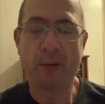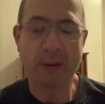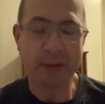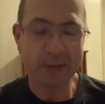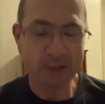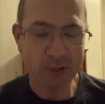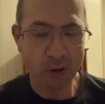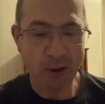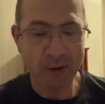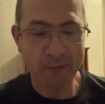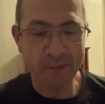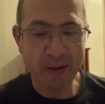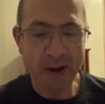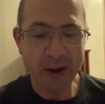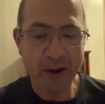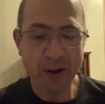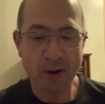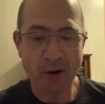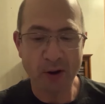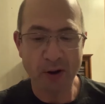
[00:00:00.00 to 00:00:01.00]
And so I
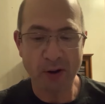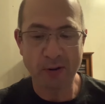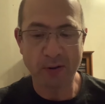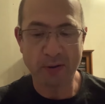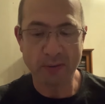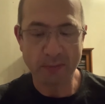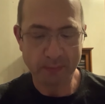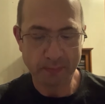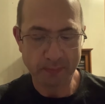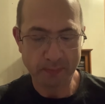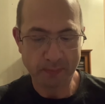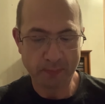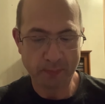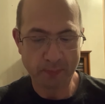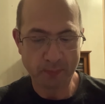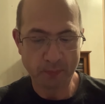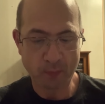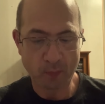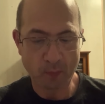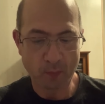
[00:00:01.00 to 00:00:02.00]
found an article
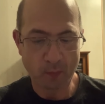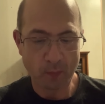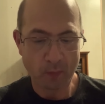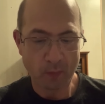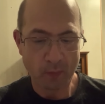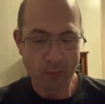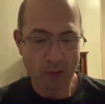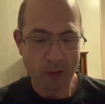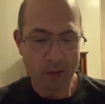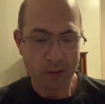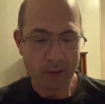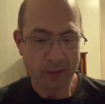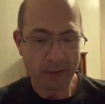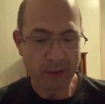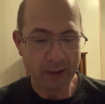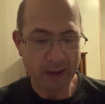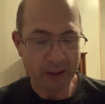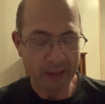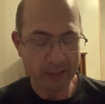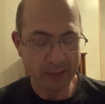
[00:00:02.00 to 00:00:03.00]

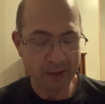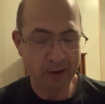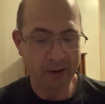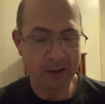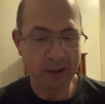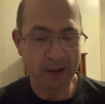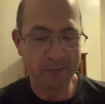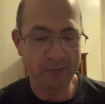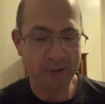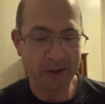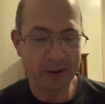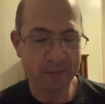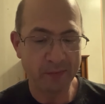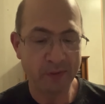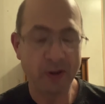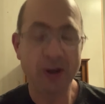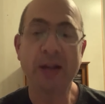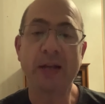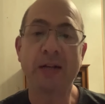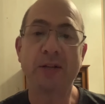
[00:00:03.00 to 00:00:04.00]
that I found it
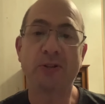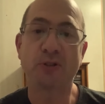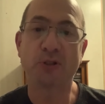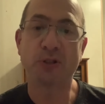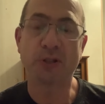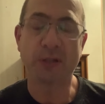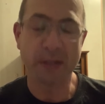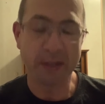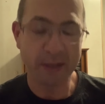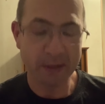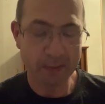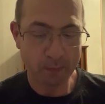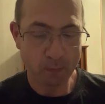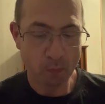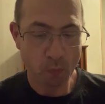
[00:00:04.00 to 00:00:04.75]
very interesting,